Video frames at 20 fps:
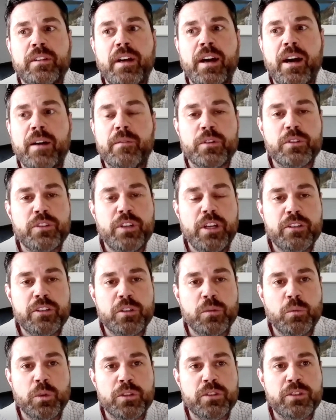
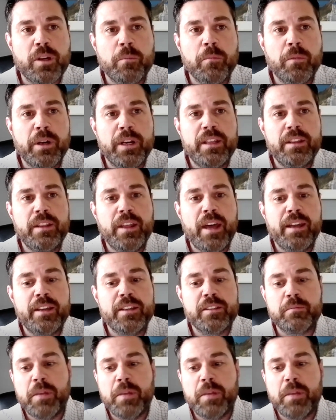conversation with somebody that